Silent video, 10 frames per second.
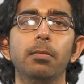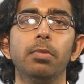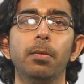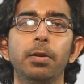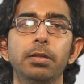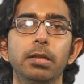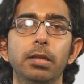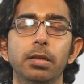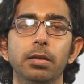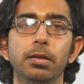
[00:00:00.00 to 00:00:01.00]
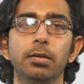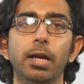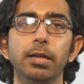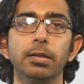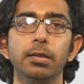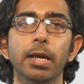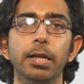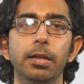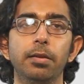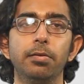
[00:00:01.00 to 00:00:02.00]
published in the year
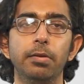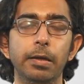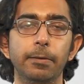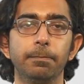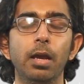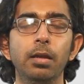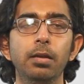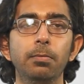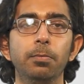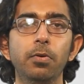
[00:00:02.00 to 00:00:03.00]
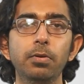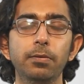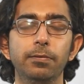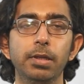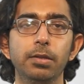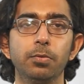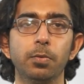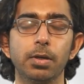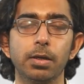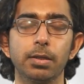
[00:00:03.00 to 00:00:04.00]
1983. In both of these
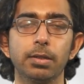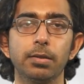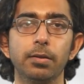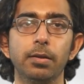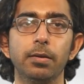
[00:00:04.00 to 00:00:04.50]
works,